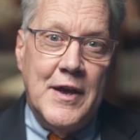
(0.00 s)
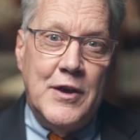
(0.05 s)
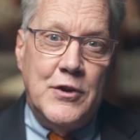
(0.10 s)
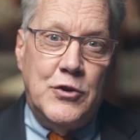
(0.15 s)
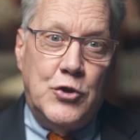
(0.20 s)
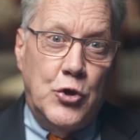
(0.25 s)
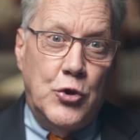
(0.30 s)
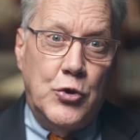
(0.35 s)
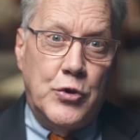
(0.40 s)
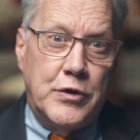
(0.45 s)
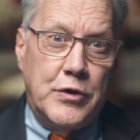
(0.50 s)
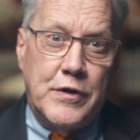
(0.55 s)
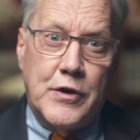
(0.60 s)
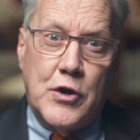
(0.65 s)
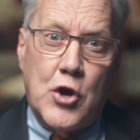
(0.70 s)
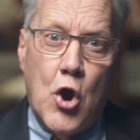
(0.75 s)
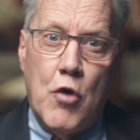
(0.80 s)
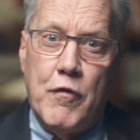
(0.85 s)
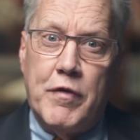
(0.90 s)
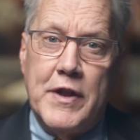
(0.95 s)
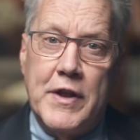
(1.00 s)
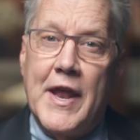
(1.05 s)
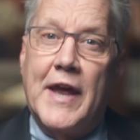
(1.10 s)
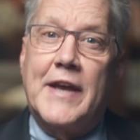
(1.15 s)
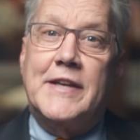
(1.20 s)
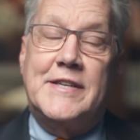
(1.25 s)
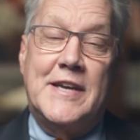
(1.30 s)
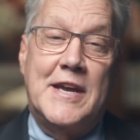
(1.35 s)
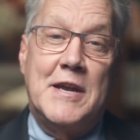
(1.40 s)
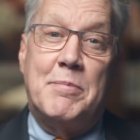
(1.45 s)
Due to the
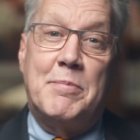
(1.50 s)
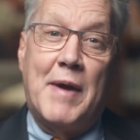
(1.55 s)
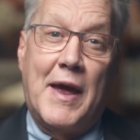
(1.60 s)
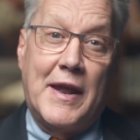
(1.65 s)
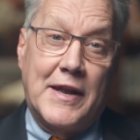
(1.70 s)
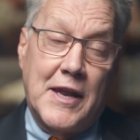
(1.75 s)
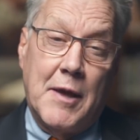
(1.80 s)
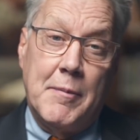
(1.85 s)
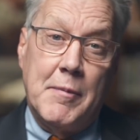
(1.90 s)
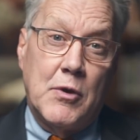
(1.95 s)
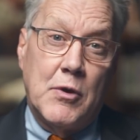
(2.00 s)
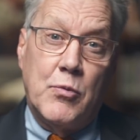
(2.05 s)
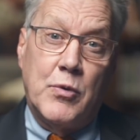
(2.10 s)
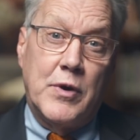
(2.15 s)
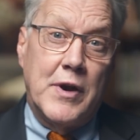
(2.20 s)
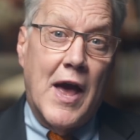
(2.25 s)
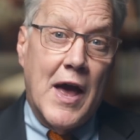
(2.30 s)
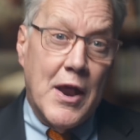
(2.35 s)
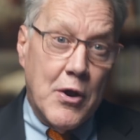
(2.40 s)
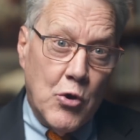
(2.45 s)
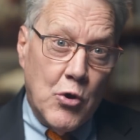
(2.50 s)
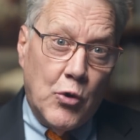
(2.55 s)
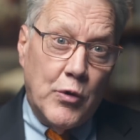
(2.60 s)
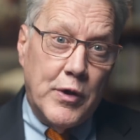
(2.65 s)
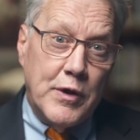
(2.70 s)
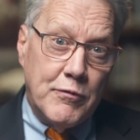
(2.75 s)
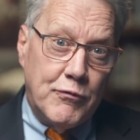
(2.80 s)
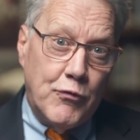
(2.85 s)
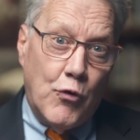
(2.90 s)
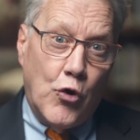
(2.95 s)
COVID-19 pandemic, we're not
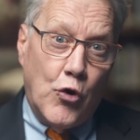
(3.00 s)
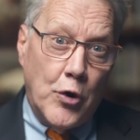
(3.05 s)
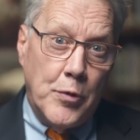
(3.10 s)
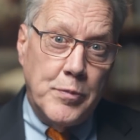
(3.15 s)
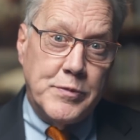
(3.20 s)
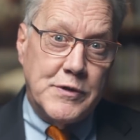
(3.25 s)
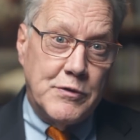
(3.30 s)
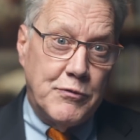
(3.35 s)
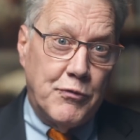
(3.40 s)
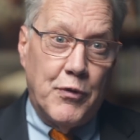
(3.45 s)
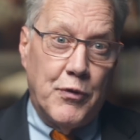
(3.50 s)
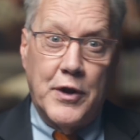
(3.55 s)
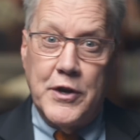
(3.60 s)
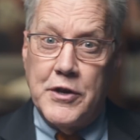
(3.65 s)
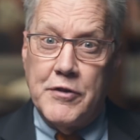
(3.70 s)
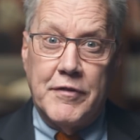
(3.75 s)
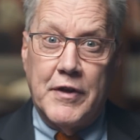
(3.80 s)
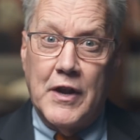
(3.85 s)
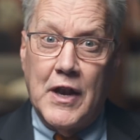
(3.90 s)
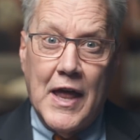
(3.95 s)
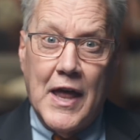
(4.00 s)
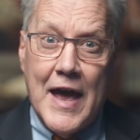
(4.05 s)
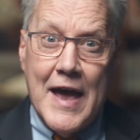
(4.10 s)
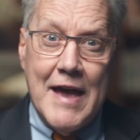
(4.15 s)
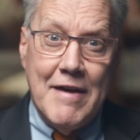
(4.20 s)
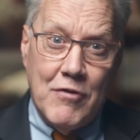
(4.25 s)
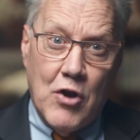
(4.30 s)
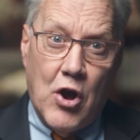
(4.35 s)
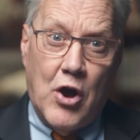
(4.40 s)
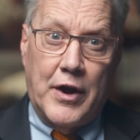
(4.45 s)
holding forums in front of a
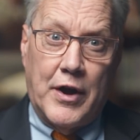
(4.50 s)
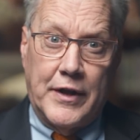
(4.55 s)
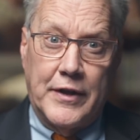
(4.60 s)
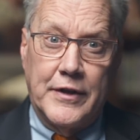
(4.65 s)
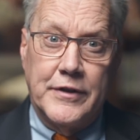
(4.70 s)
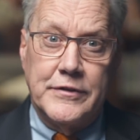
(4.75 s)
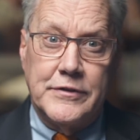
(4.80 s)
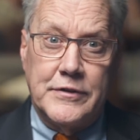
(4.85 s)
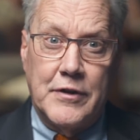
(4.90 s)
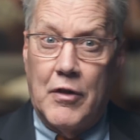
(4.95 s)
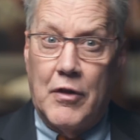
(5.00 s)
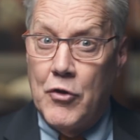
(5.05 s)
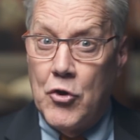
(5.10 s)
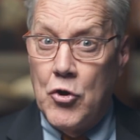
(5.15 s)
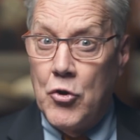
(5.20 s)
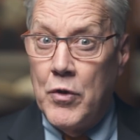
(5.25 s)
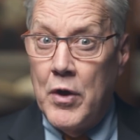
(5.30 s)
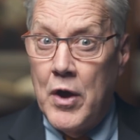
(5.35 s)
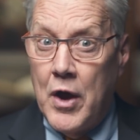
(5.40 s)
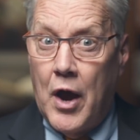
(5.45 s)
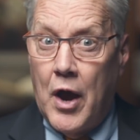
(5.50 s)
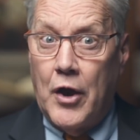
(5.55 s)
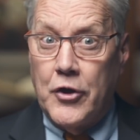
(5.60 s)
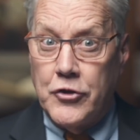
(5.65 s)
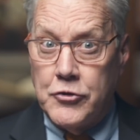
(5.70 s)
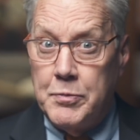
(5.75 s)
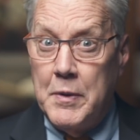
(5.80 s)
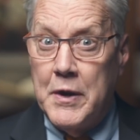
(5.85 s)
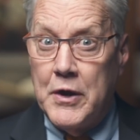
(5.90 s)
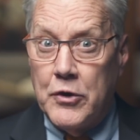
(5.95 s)
live audience, although
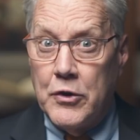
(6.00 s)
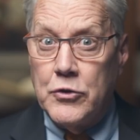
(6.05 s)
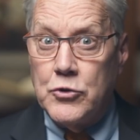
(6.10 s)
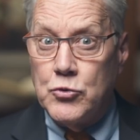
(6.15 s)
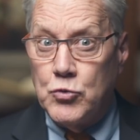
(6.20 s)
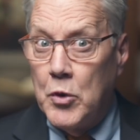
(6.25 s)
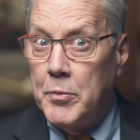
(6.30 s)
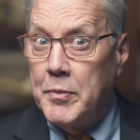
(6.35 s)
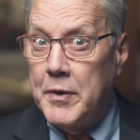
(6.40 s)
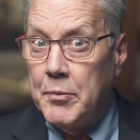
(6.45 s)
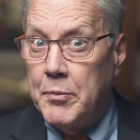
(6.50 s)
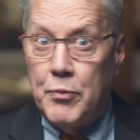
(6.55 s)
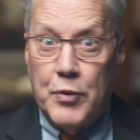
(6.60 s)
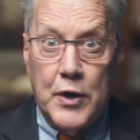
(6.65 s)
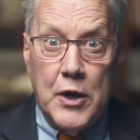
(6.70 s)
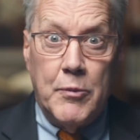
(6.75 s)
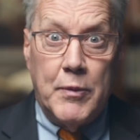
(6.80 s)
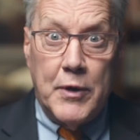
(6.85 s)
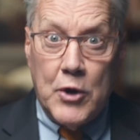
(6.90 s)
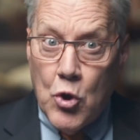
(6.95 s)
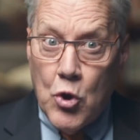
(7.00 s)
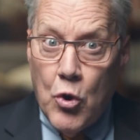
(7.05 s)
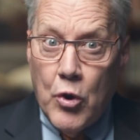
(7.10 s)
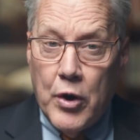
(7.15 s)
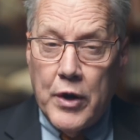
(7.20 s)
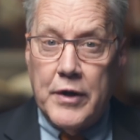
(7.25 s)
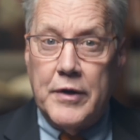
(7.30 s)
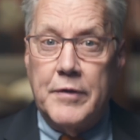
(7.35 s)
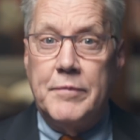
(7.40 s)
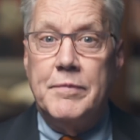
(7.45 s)
our speakers will be
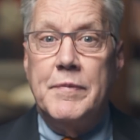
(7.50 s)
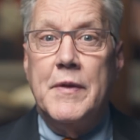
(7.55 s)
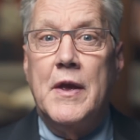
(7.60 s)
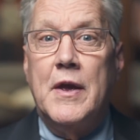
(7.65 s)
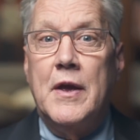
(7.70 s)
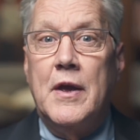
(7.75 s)
pre-recorded.